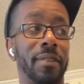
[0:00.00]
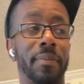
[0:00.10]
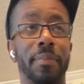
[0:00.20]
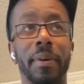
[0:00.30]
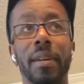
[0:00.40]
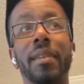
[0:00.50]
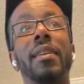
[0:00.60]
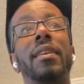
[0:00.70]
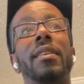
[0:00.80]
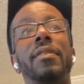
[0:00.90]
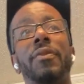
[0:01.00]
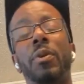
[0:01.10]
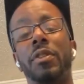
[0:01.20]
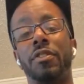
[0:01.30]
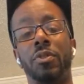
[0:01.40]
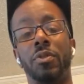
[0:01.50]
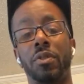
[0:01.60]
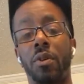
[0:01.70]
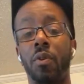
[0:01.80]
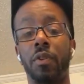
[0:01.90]
but it forces you to
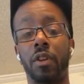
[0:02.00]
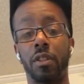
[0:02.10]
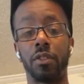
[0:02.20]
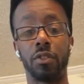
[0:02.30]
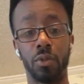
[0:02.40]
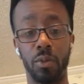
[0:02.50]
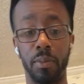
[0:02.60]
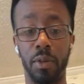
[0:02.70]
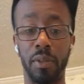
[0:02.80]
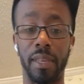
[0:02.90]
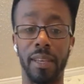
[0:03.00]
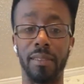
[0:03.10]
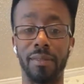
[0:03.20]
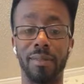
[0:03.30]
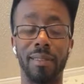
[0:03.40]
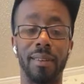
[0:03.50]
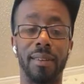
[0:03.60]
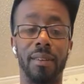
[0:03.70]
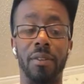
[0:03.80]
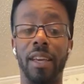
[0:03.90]
overconsume on things,
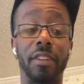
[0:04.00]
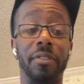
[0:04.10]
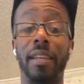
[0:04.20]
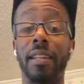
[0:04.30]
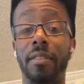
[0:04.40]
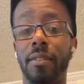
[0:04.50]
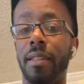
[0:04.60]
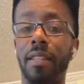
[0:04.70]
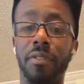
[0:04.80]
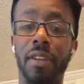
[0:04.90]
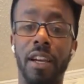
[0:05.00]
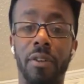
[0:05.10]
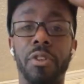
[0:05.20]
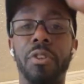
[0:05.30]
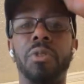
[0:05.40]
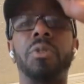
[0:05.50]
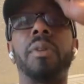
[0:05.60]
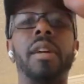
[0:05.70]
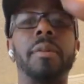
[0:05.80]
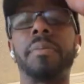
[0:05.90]
on extra energy that you're not going to use,
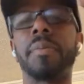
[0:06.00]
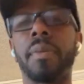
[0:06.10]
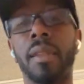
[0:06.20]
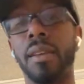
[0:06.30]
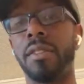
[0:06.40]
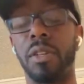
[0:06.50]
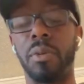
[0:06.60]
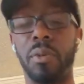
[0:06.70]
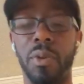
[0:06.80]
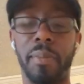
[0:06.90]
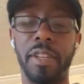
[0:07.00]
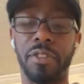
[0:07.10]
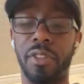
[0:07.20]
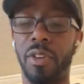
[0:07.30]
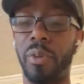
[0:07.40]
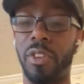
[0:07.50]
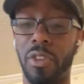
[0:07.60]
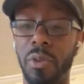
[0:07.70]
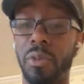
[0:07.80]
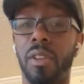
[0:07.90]
right? So we want to make sure that we're
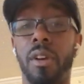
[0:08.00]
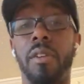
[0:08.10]
using our